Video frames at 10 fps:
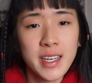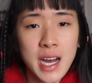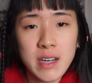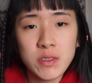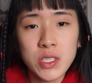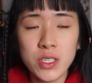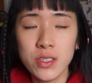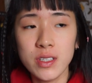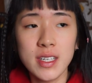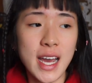an
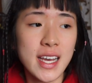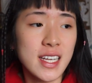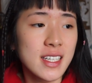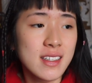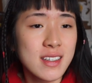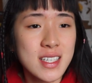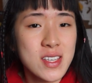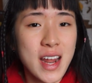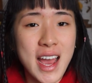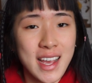afternoon, night
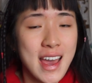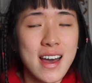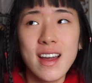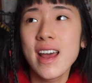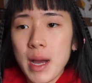sort of hangout.